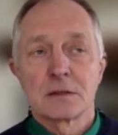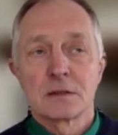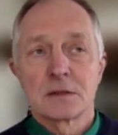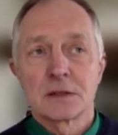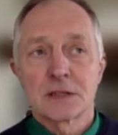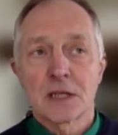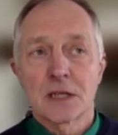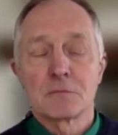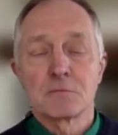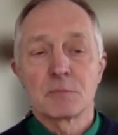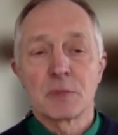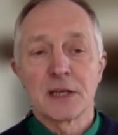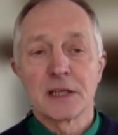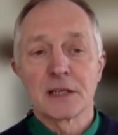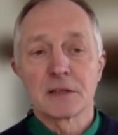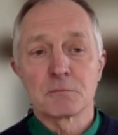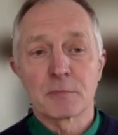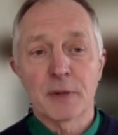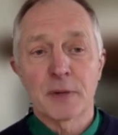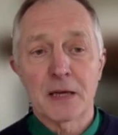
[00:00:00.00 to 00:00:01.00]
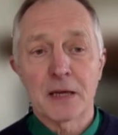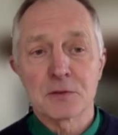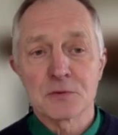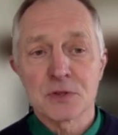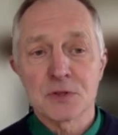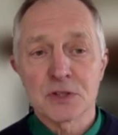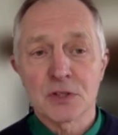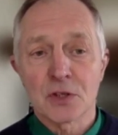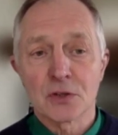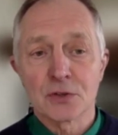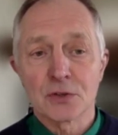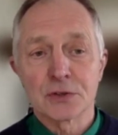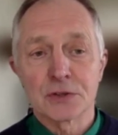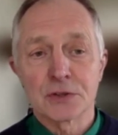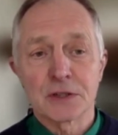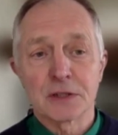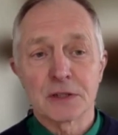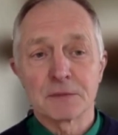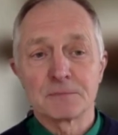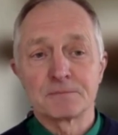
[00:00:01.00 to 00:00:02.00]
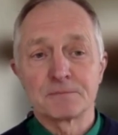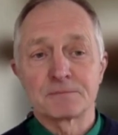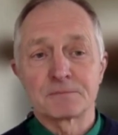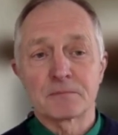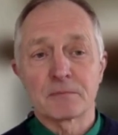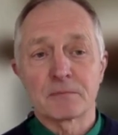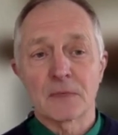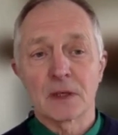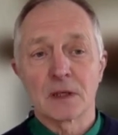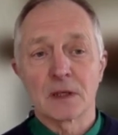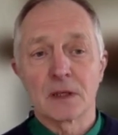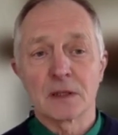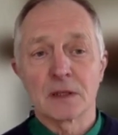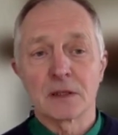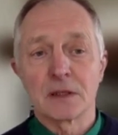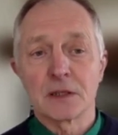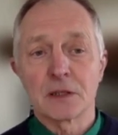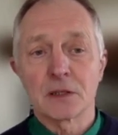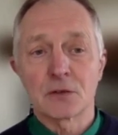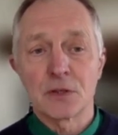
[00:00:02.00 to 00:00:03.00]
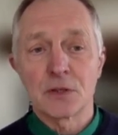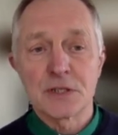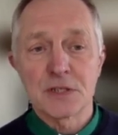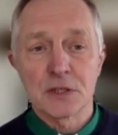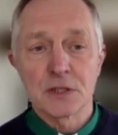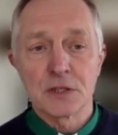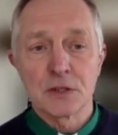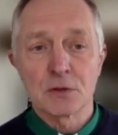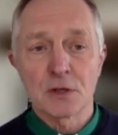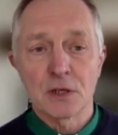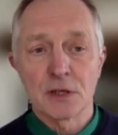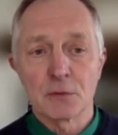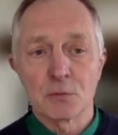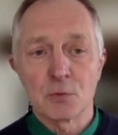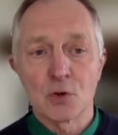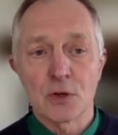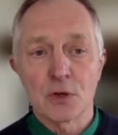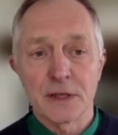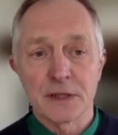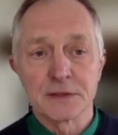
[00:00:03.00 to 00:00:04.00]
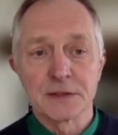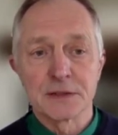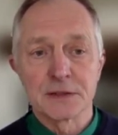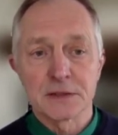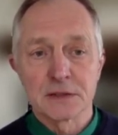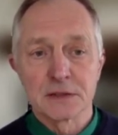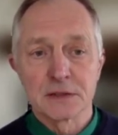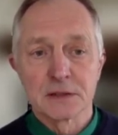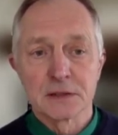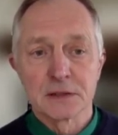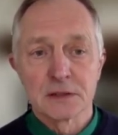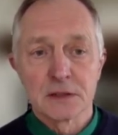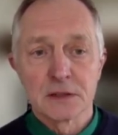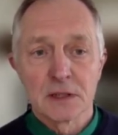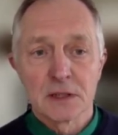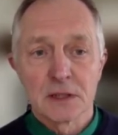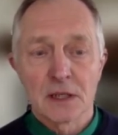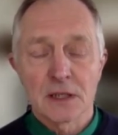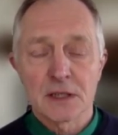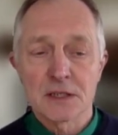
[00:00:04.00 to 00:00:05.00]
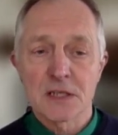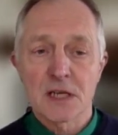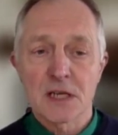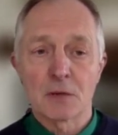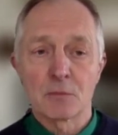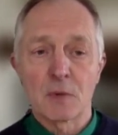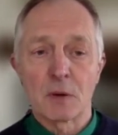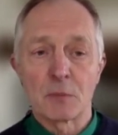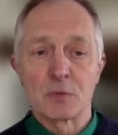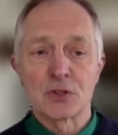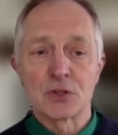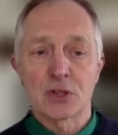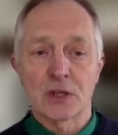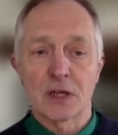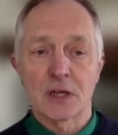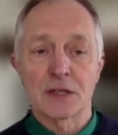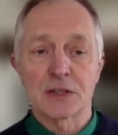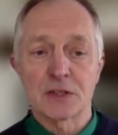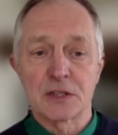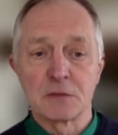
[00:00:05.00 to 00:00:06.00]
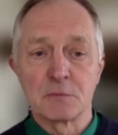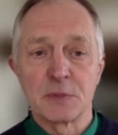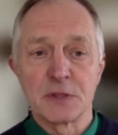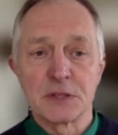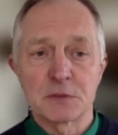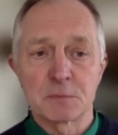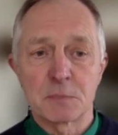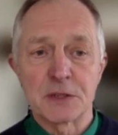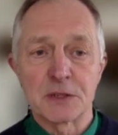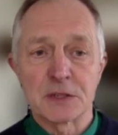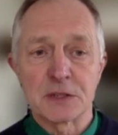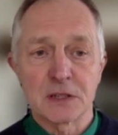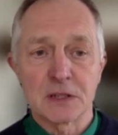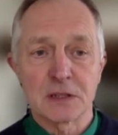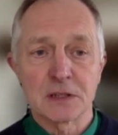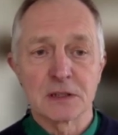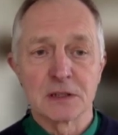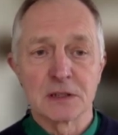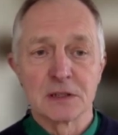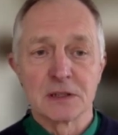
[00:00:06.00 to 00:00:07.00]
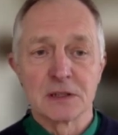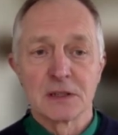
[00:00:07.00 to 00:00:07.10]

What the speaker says: £10 billion on increasing nuclear warheads at a time when we should actually be spending